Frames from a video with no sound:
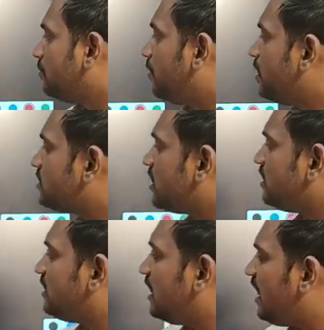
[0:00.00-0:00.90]

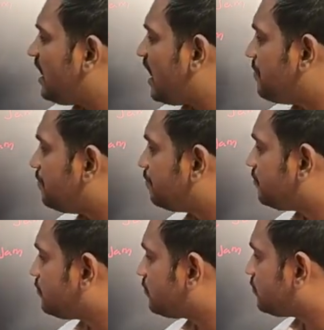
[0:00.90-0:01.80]
Person 3
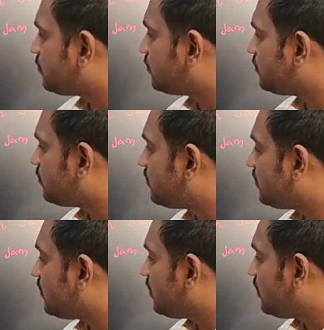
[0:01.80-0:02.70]
came.
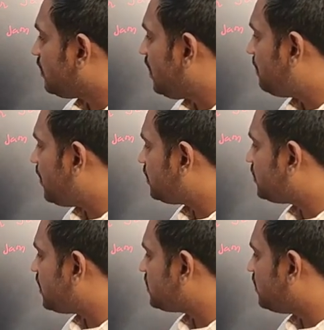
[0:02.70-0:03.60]
He
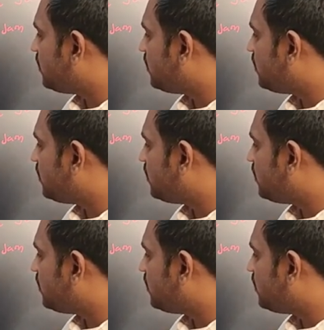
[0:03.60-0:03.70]
purchased